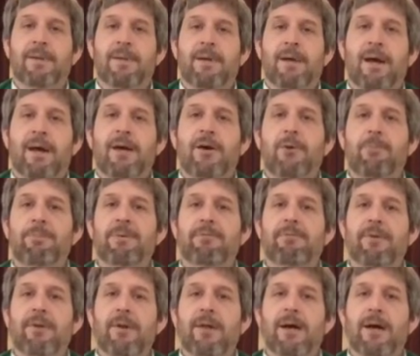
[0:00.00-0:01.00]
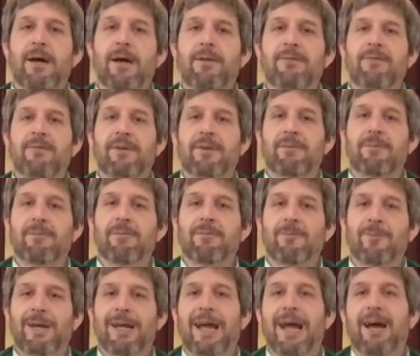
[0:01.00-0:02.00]
I hope you realize that
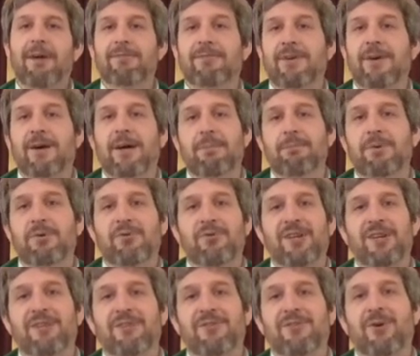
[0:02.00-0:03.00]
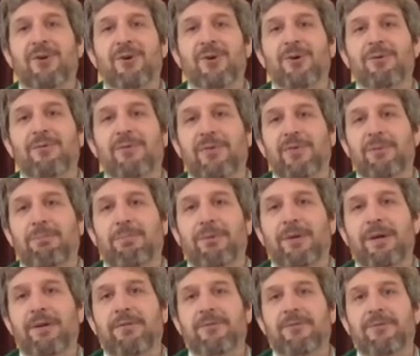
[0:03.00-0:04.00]
we have time machines all over the
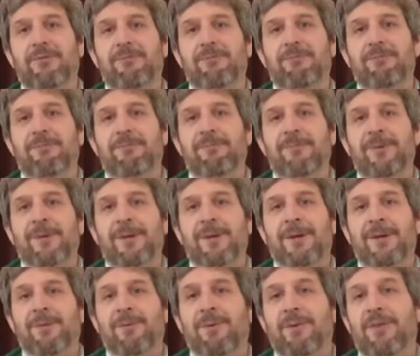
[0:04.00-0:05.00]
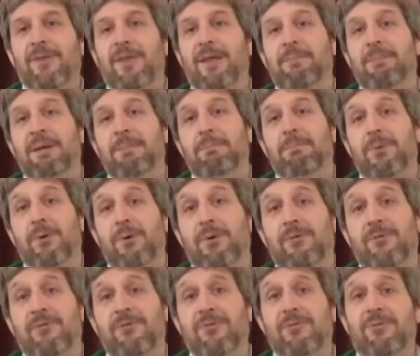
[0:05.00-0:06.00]
place, whether they be
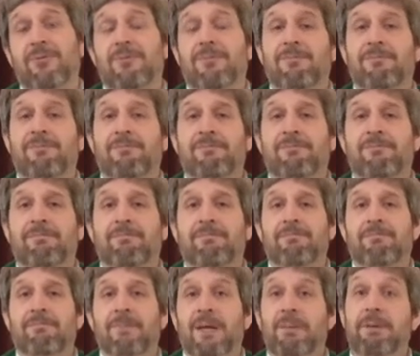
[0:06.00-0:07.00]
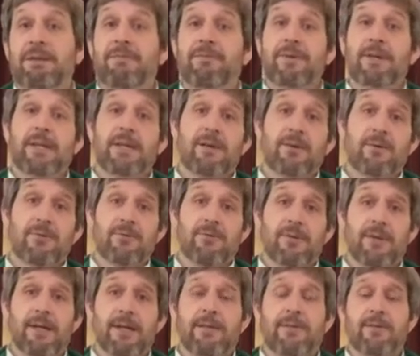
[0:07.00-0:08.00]
books, maybe videos
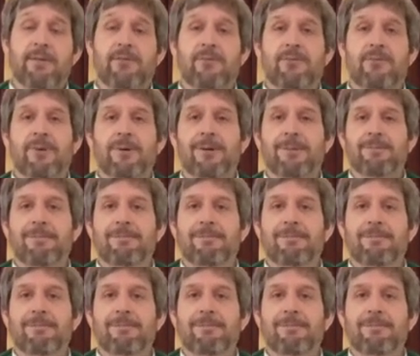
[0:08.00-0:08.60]
like this one.